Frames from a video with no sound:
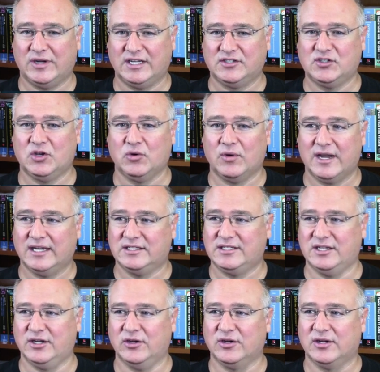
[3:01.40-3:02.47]
address
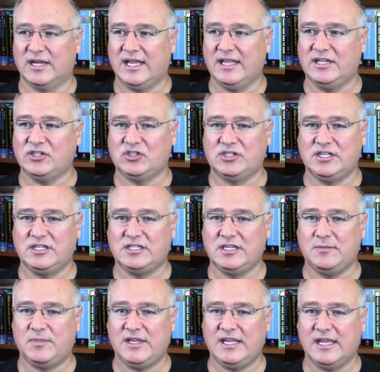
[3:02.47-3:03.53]
correct here,
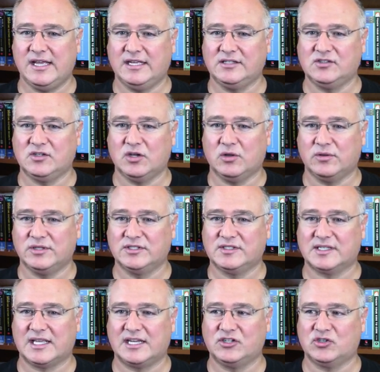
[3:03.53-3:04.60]
https colon
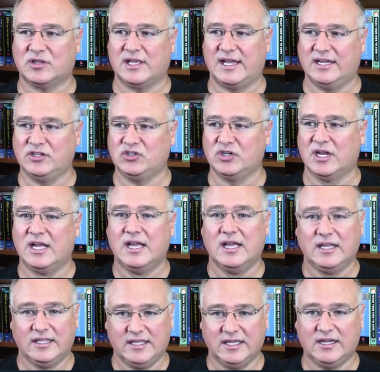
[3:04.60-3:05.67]
slash slash
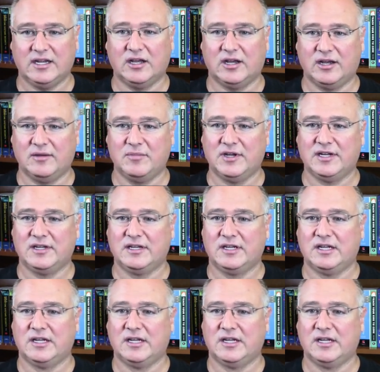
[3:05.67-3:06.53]
github.